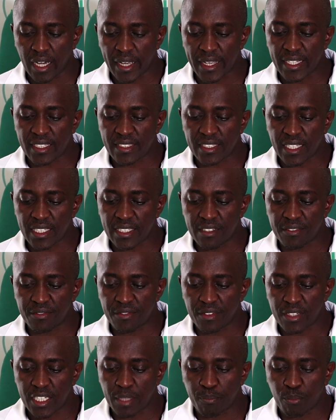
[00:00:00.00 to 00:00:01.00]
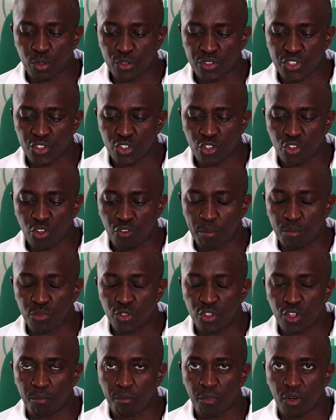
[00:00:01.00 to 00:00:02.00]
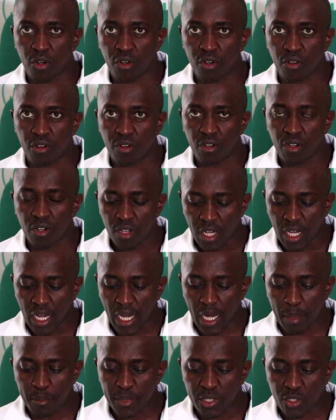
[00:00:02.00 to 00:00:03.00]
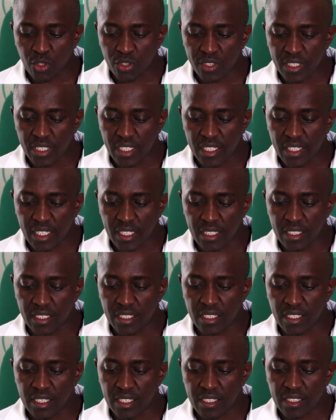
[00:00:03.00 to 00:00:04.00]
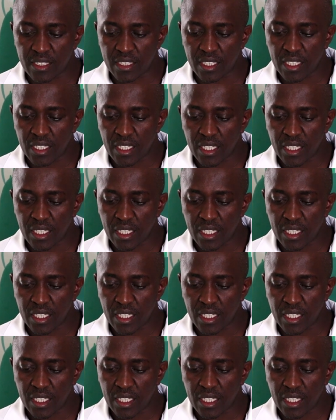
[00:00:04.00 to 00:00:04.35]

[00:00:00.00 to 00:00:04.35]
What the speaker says: excessive deposition of abnormal amyloid in the kidneys,